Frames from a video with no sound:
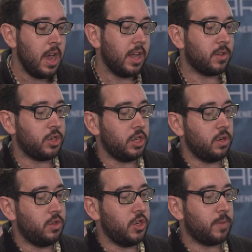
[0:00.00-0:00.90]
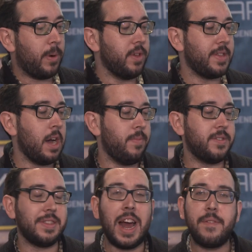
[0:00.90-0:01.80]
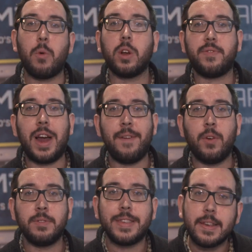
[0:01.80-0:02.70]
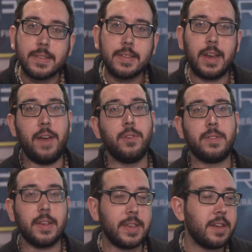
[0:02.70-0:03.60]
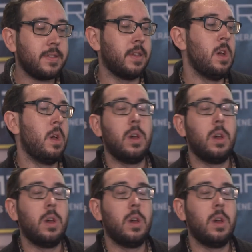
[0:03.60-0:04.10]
And so what you do is you just pull this out. This is an, it works for iPhone 6, iPhone 6S.